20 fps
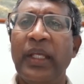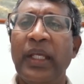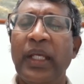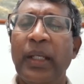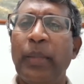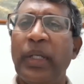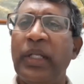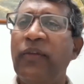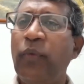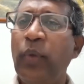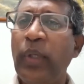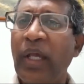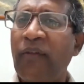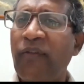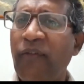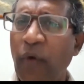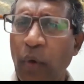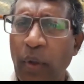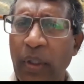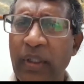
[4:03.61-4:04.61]
But if we are
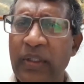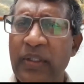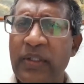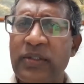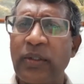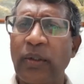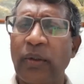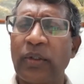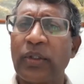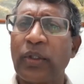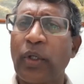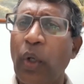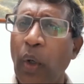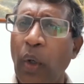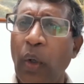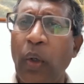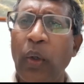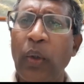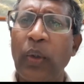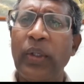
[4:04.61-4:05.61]
focused on
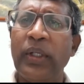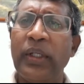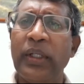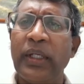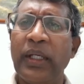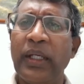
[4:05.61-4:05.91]
God,